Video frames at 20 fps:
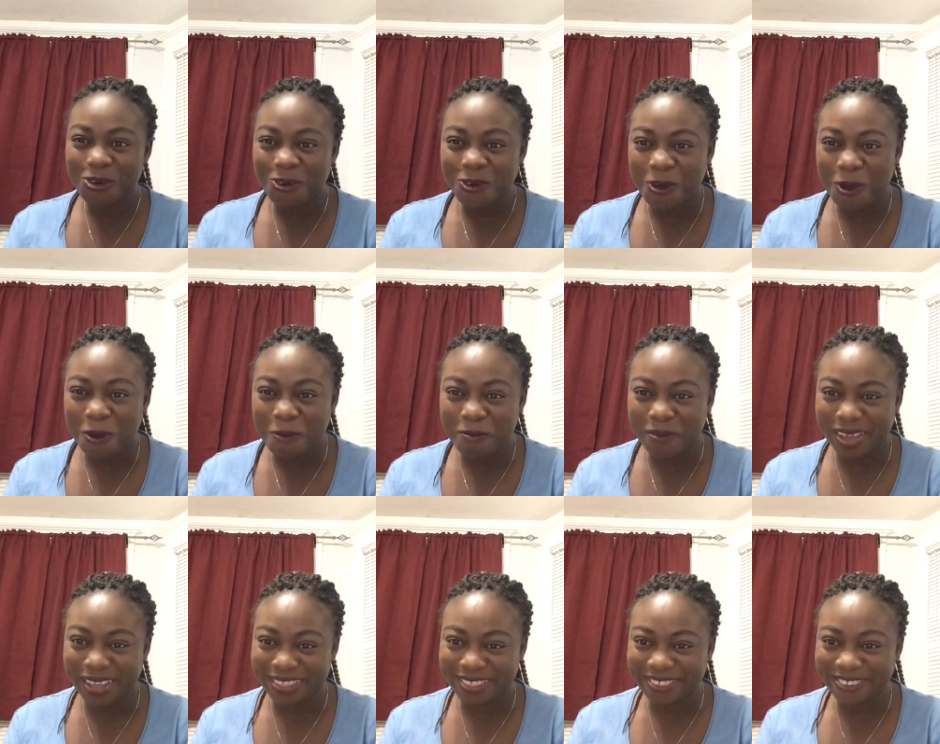
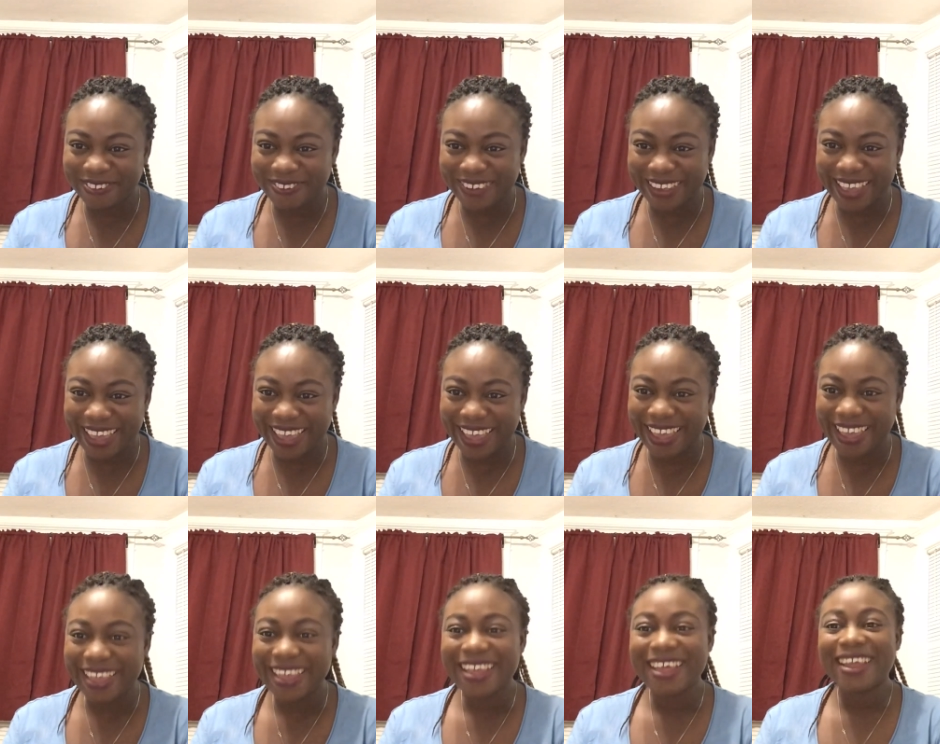comment,
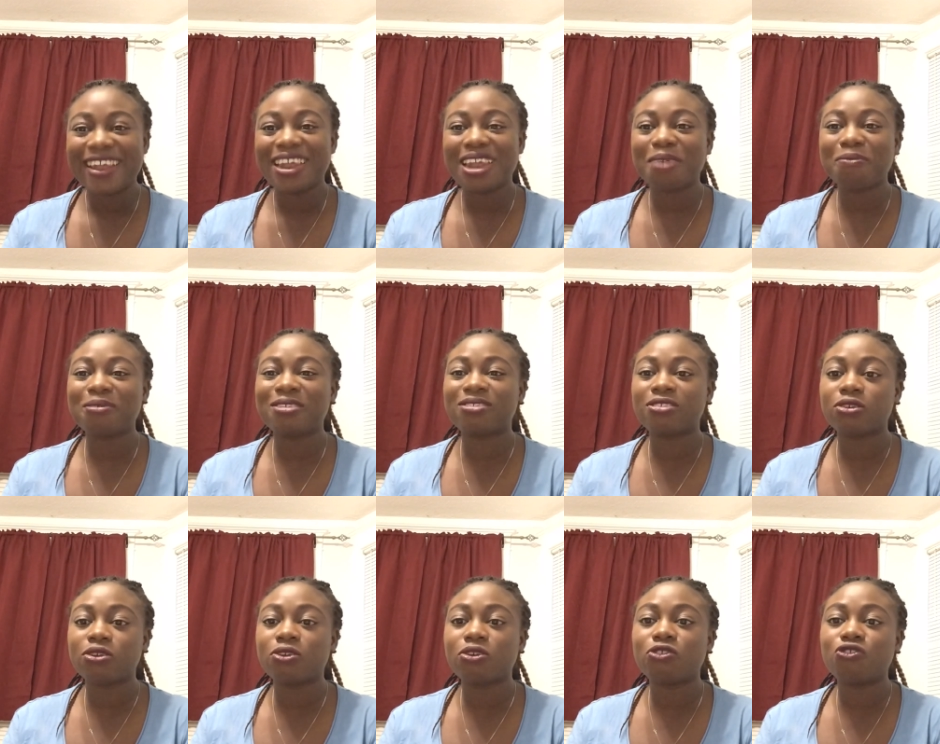okay? Let me see
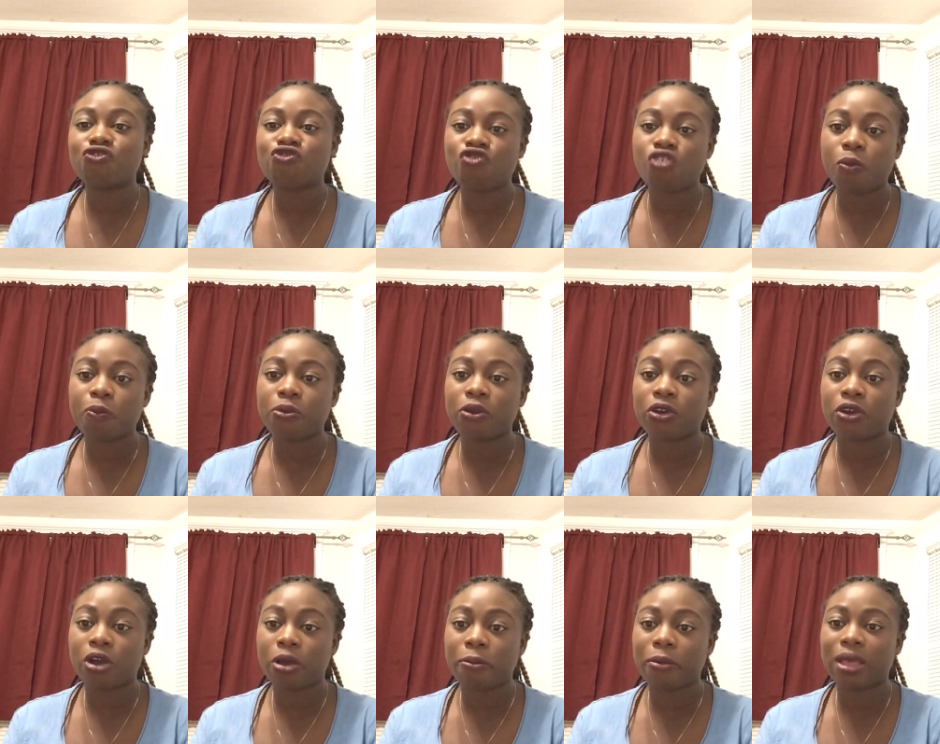you drop your
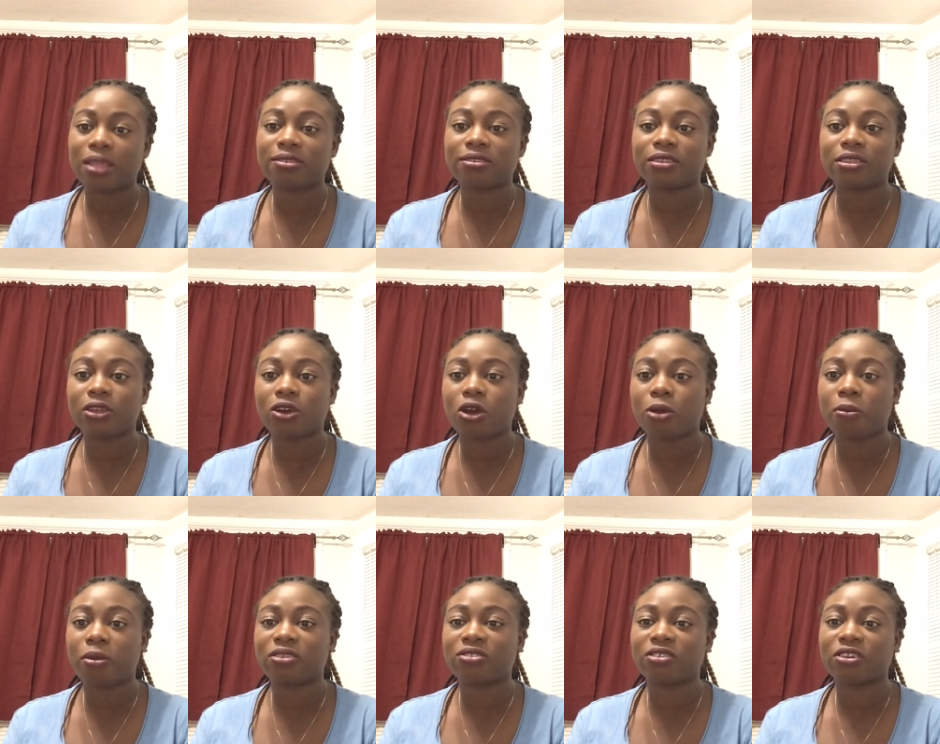comment in the
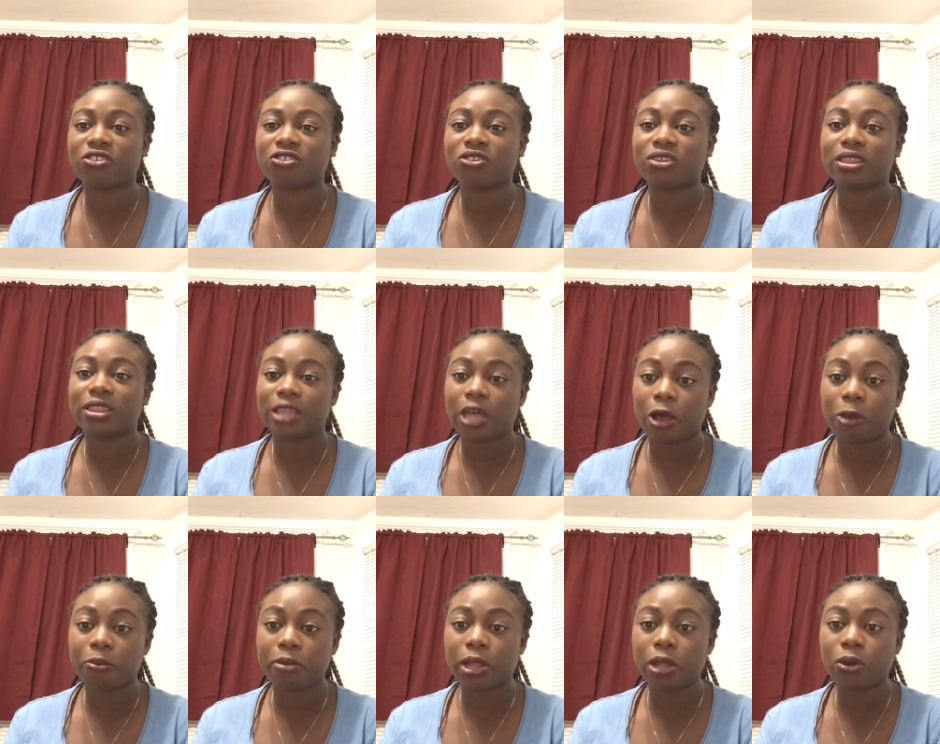comment section
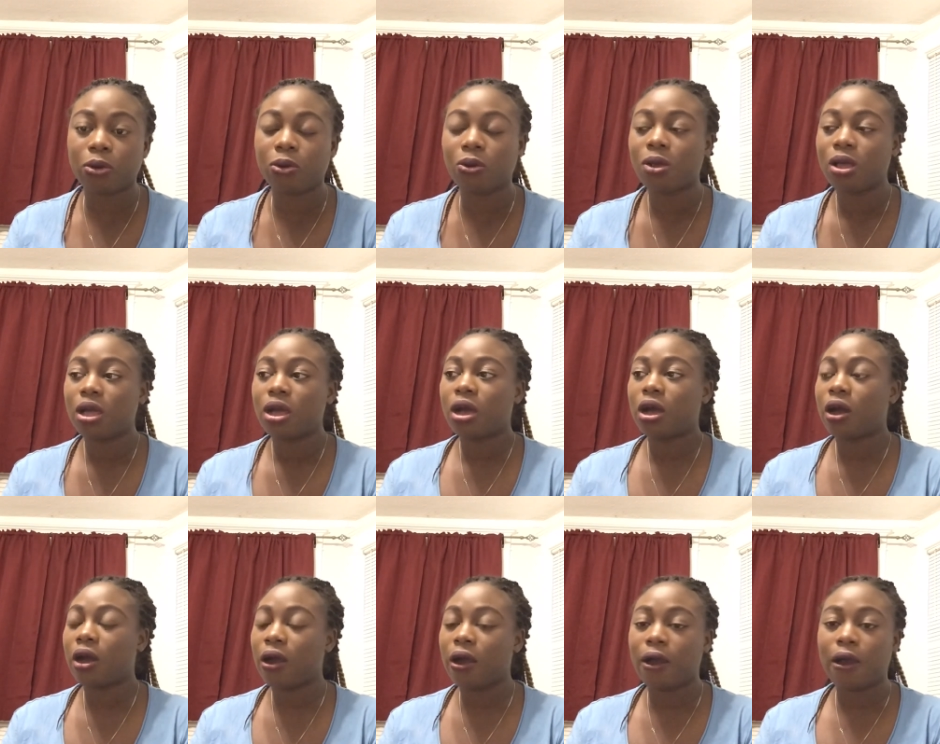down below
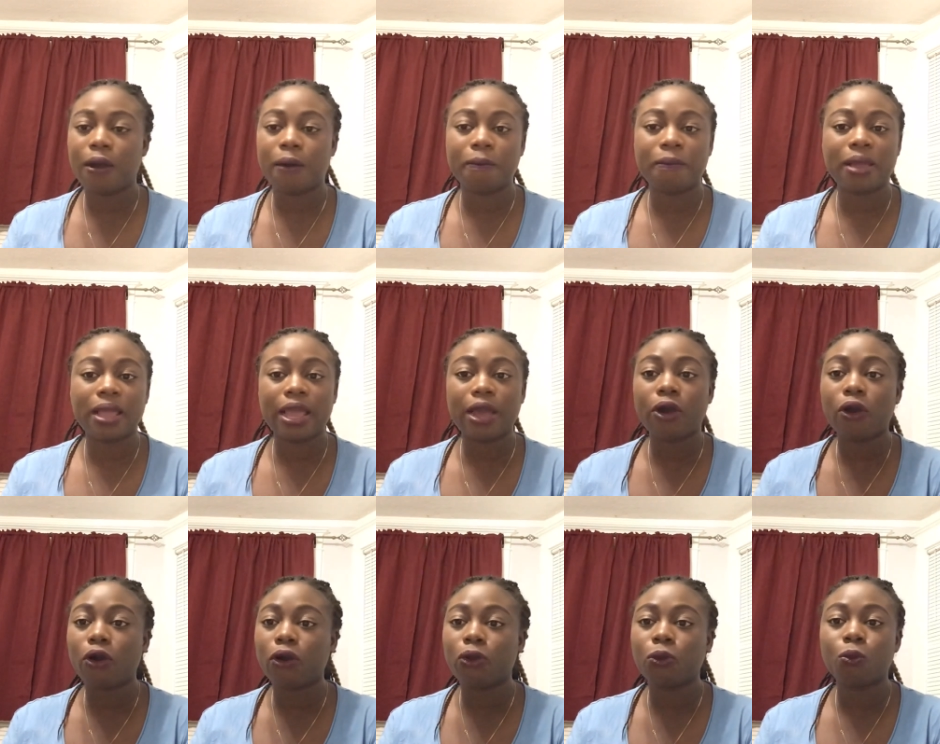
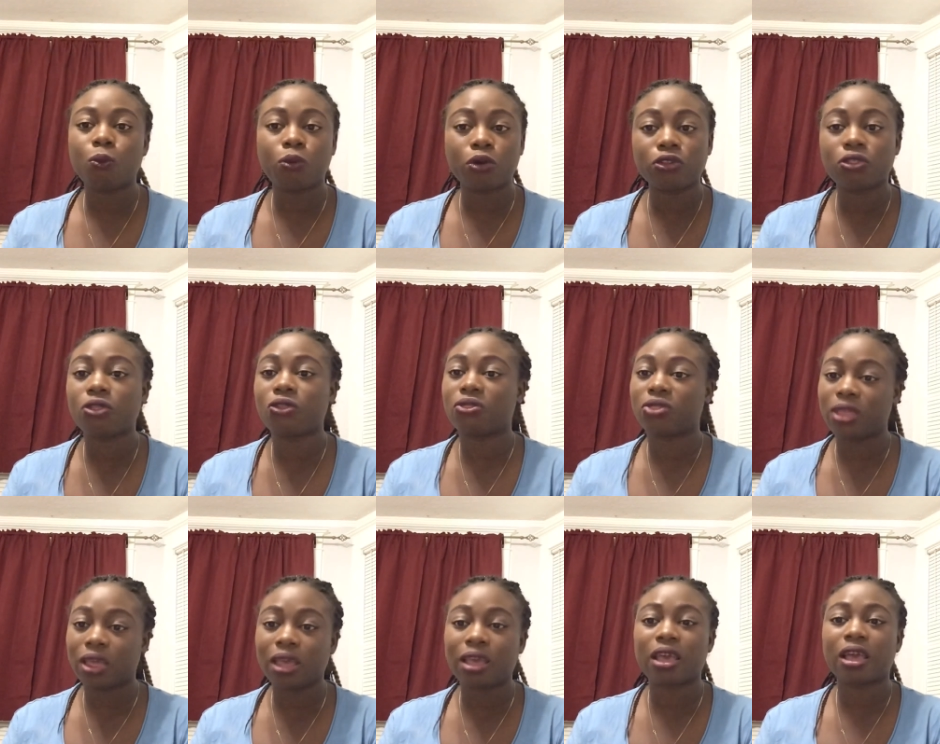on what you
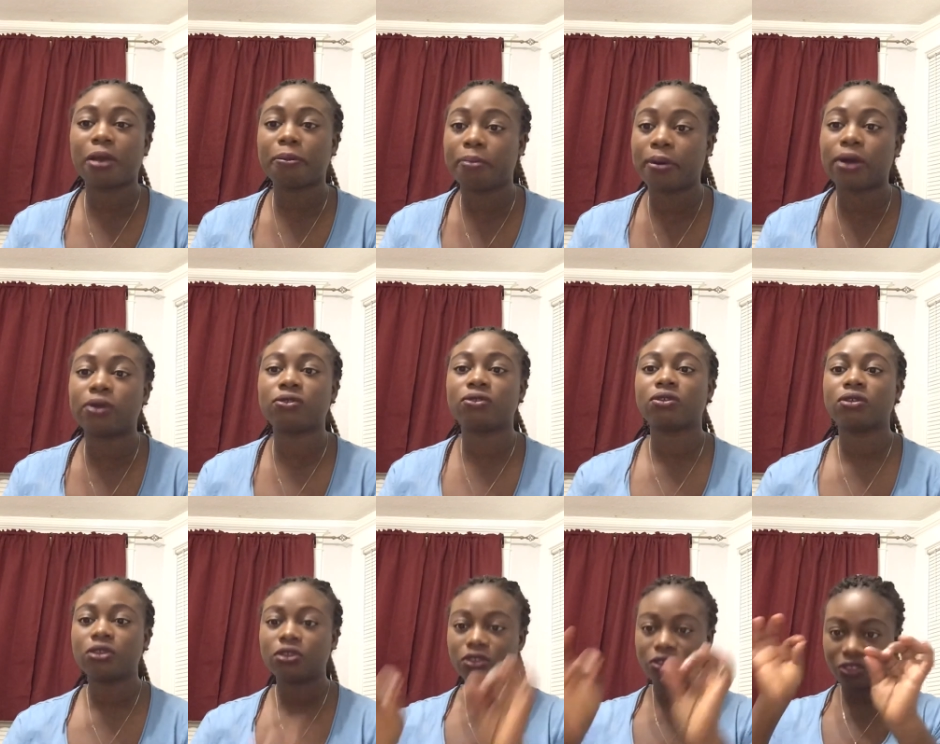think about
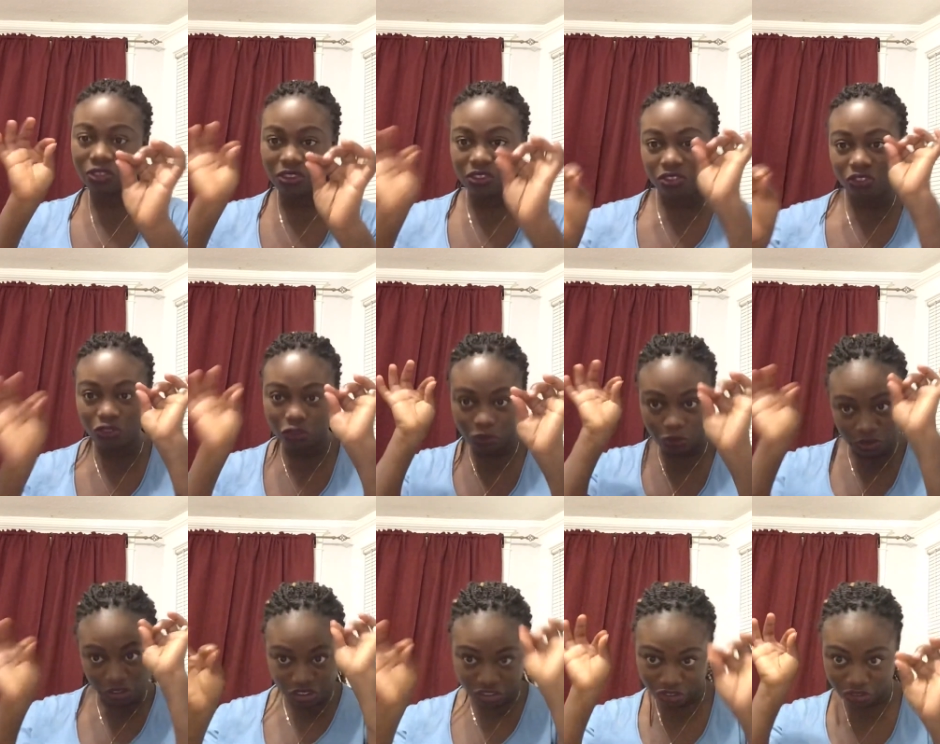these two
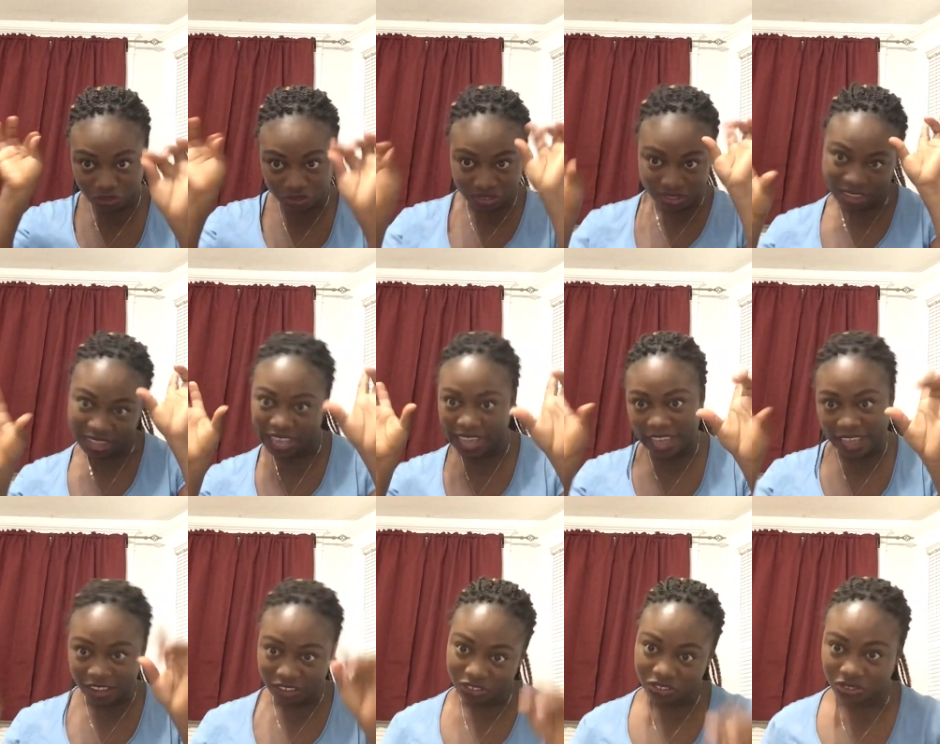issues
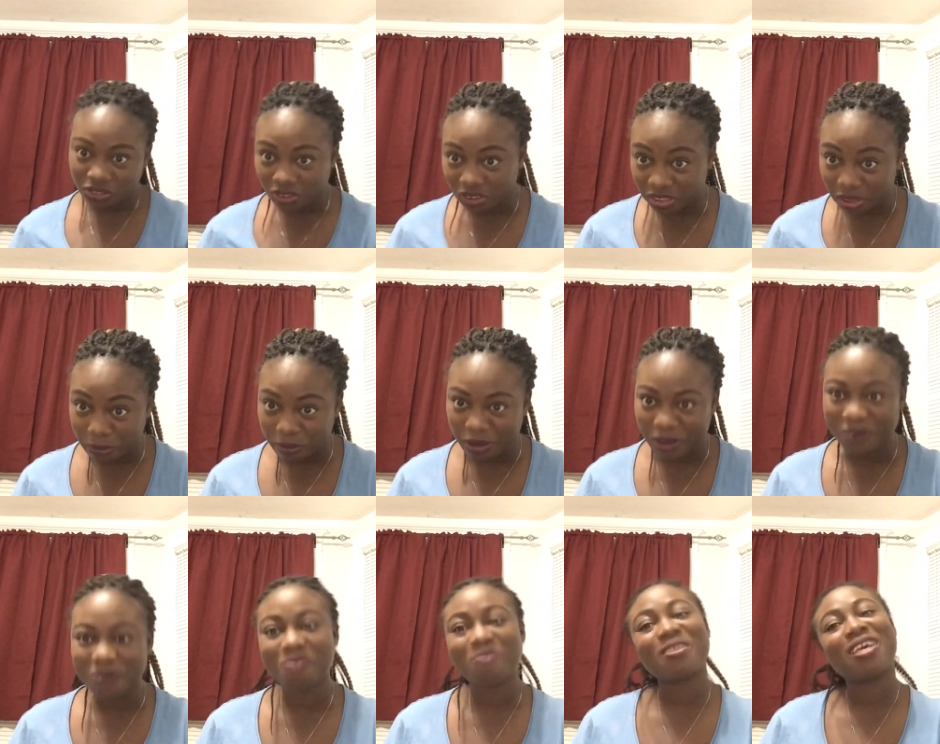I just talked
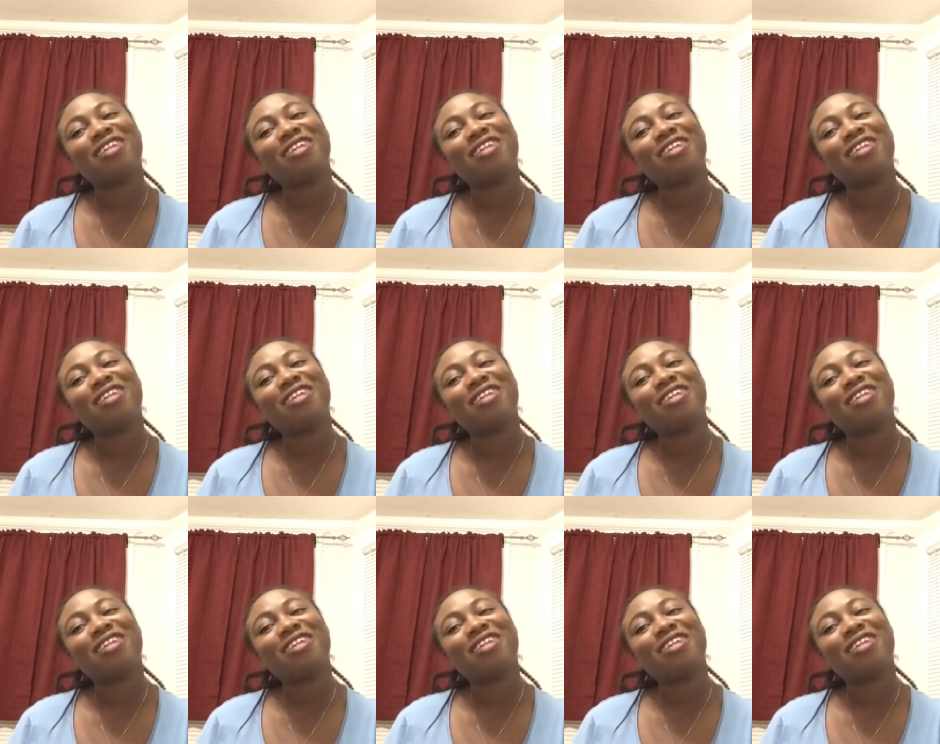about.